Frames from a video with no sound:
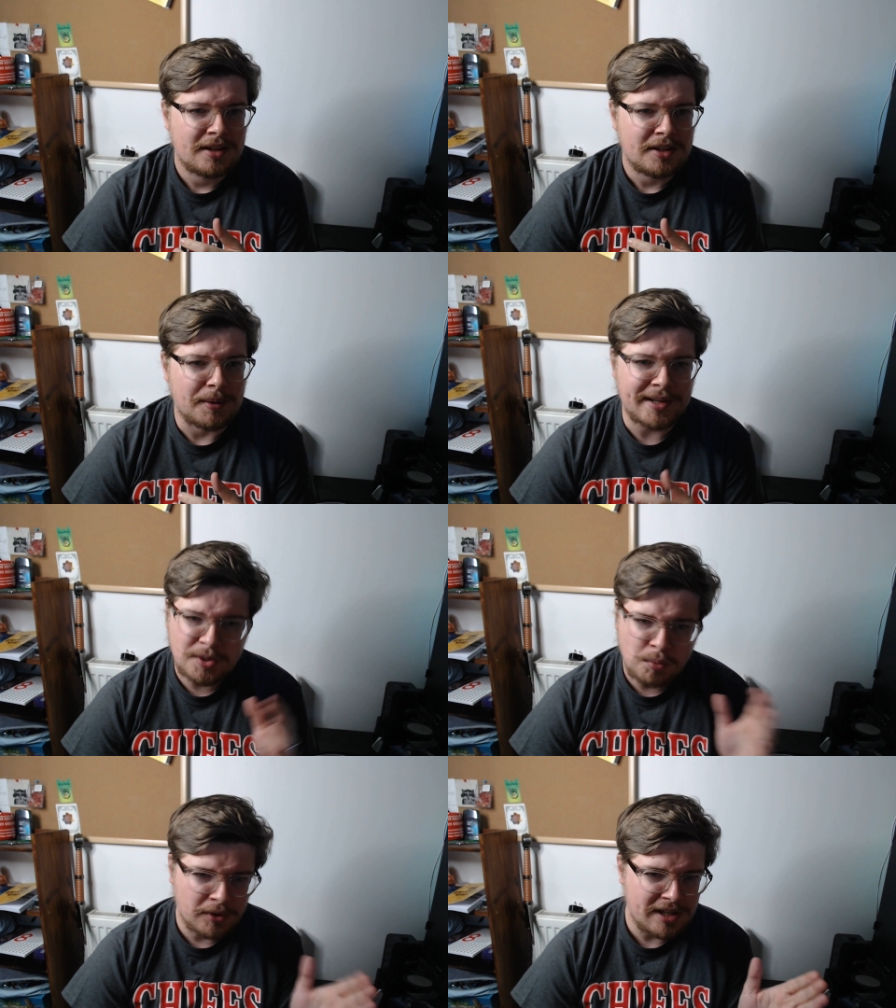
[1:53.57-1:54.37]
You
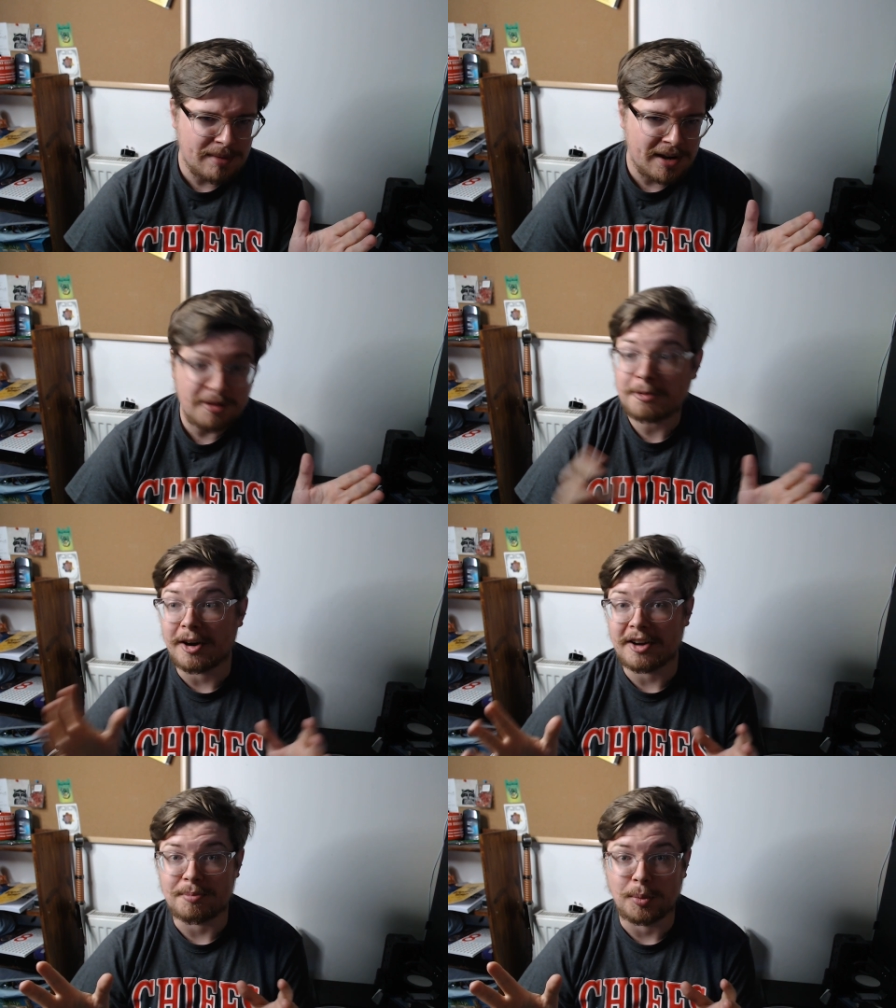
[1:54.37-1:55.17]
answer one email,
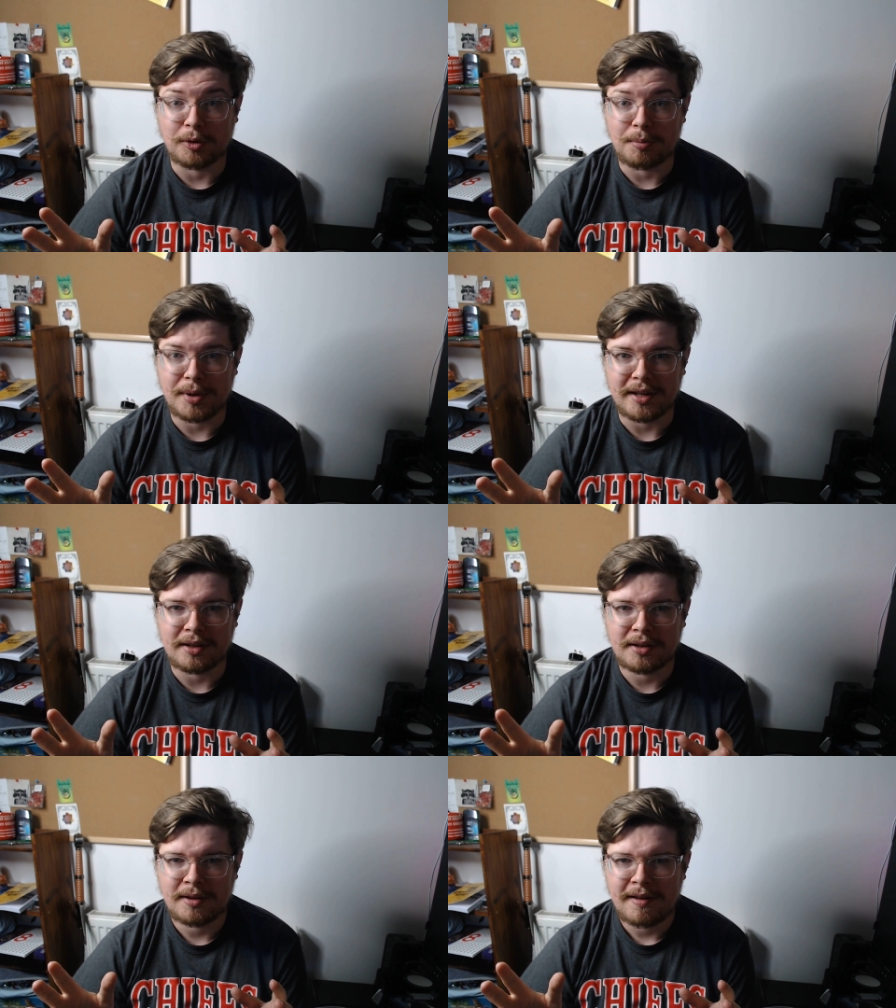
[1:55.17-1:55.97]
five more
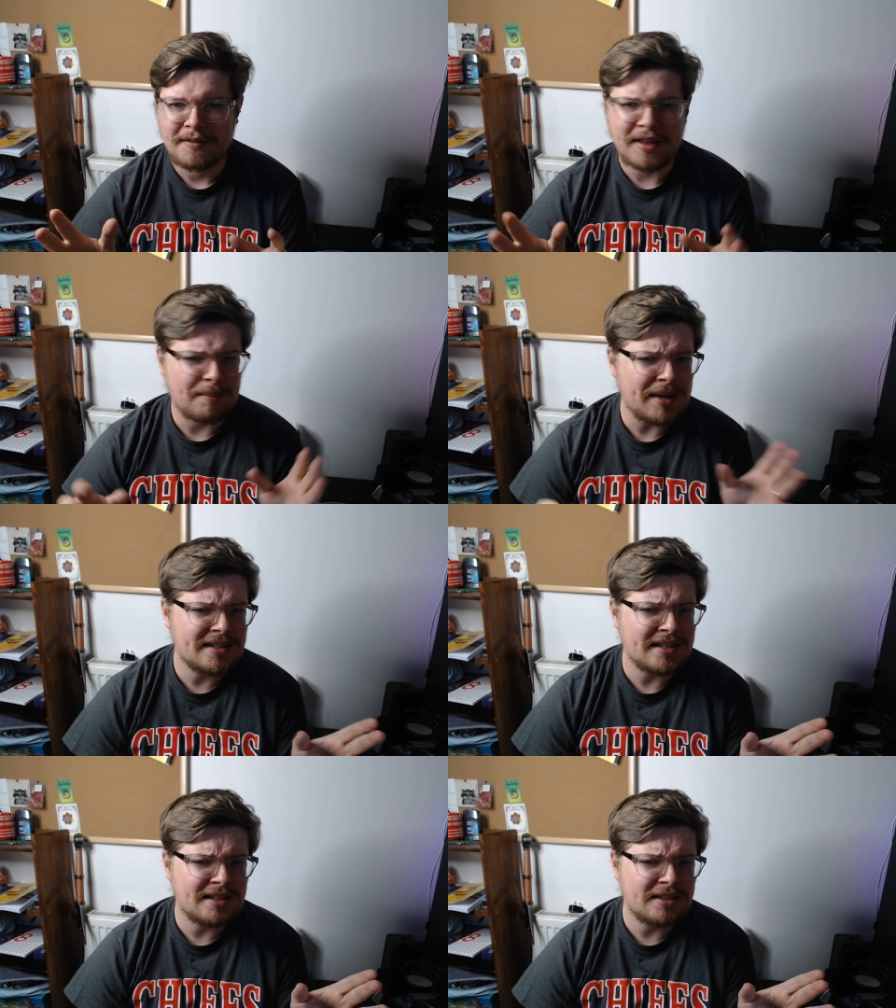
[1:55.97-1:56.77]
appear. That
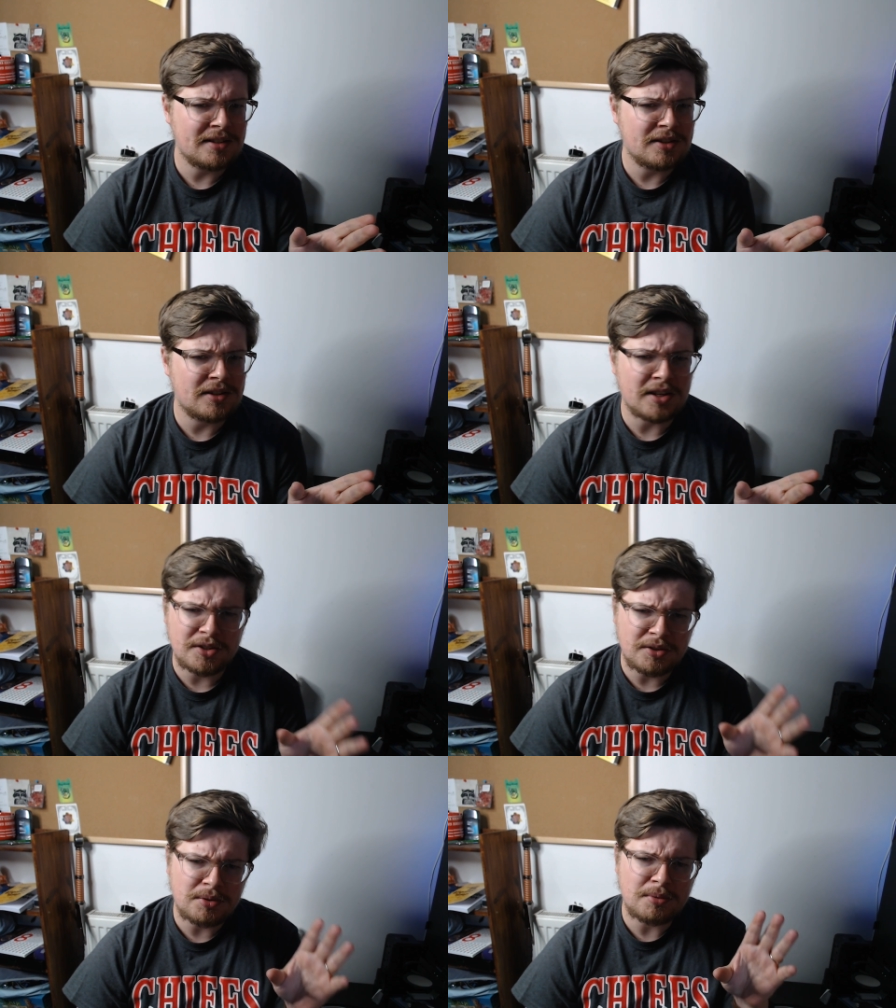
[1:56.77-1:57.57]
meeting that
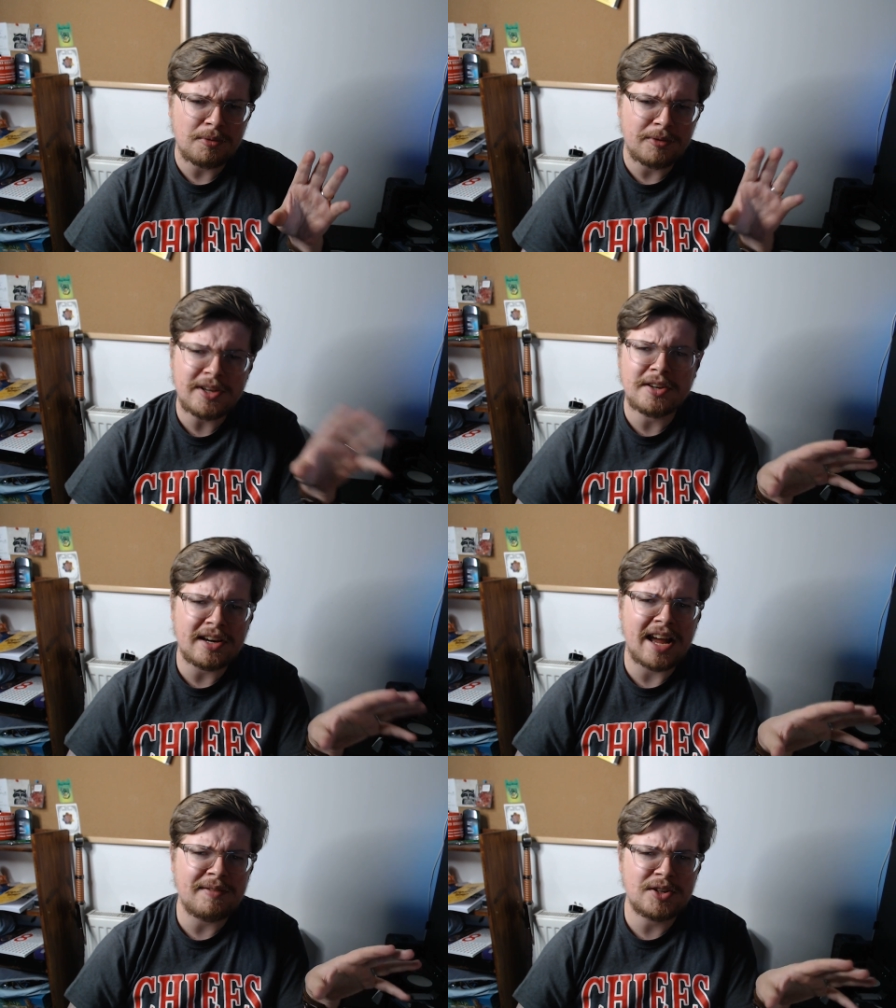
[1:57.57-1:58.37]
you think you're going
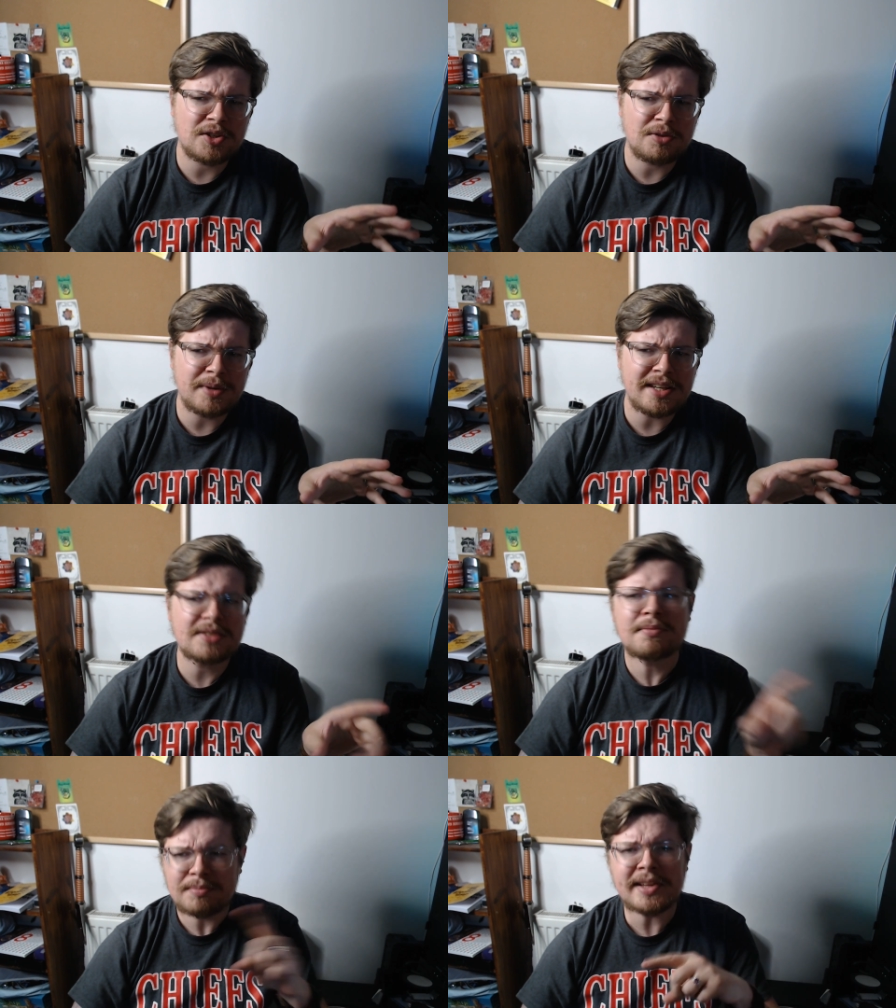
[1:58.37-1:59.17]
to have in two
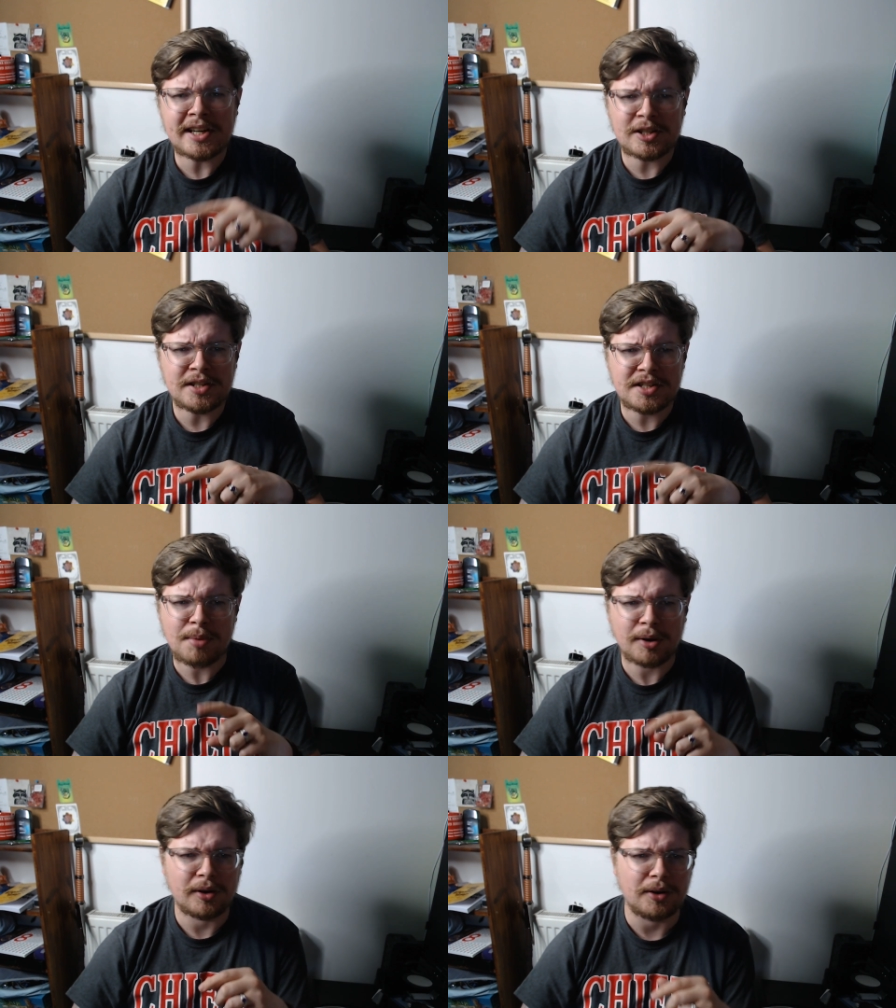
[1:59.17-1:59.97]
weeks, that's actually
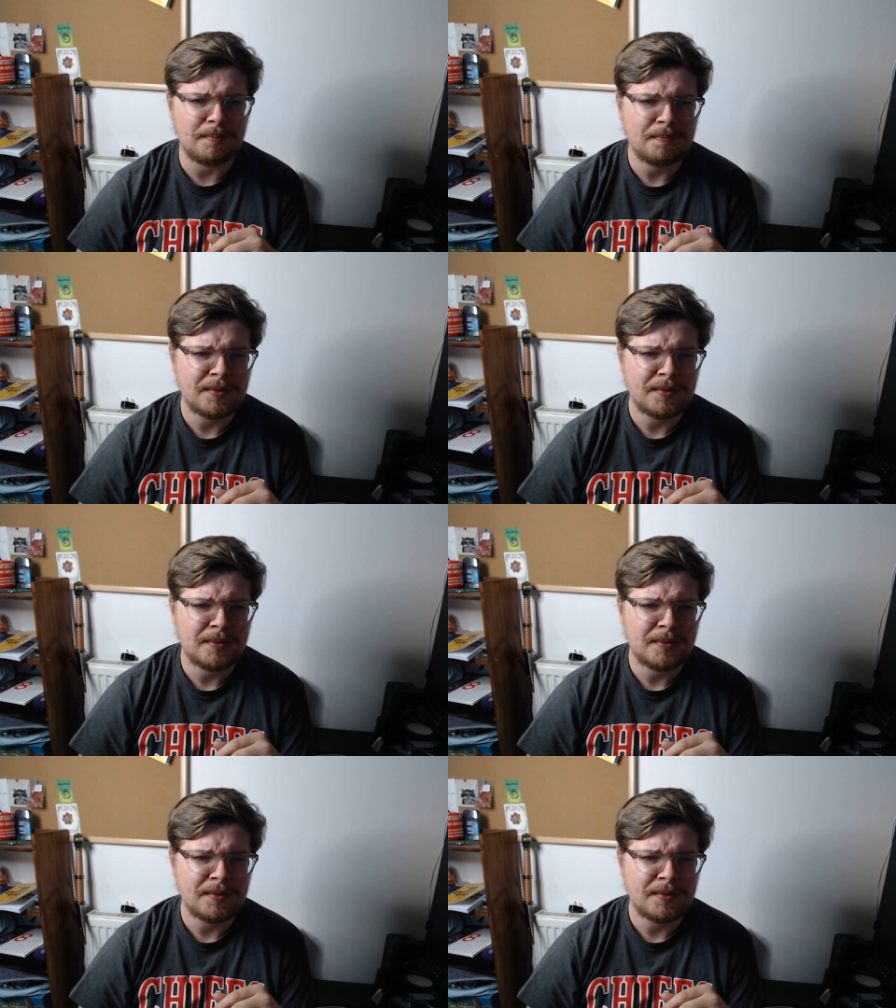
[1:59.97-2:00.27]
tomorrow.